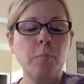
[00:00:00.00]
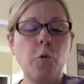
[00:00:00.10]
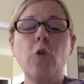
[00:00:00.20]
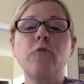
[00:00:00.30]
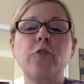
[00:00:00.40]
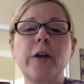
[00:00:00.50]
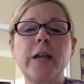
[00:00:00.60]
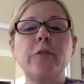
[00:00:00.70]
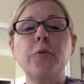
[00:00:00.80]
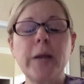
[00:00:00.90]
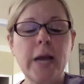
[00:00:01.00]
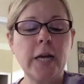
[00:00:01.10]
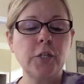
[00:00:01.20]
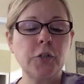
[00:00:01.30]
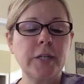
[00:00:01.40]
Porphyry in
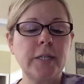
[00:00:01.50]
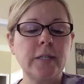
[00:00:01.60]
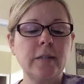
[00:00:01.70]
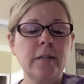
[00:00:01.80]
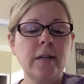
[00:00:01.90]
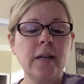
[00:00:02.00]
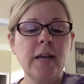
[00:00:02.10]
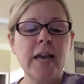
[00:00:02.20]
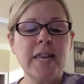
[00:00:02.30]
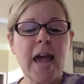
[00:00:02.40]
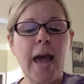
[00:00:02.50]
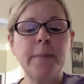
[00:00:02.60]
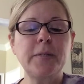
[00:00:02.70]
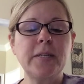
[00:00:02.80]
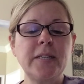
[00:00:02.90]
300, an
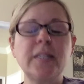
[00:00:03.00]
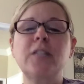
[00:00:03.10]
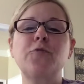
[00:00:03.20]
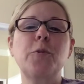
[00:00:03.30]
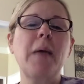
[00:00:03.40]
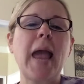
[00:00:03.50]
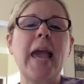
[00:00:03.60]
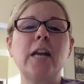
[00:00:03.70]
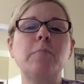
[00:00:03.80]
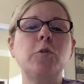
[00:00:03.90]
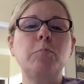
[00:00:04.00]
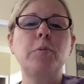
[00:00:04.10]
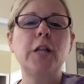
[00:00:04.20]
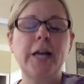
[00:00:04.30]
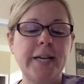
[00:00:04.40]
abstinence from animal
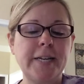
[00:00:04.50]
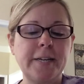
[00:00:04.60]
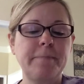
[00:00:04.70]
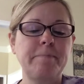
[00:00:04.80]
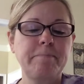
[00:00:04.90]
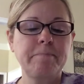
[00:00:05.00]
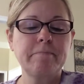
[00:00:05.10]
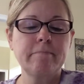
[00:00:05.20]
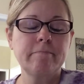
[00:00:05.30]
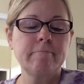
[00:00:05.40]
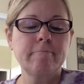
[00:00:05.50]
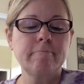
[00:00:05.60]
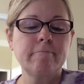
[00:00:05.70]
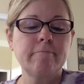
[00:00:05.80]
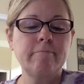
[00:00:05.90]
blood.
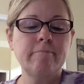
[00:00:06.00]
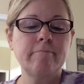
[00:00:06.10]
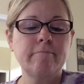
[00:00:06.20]
Hmm.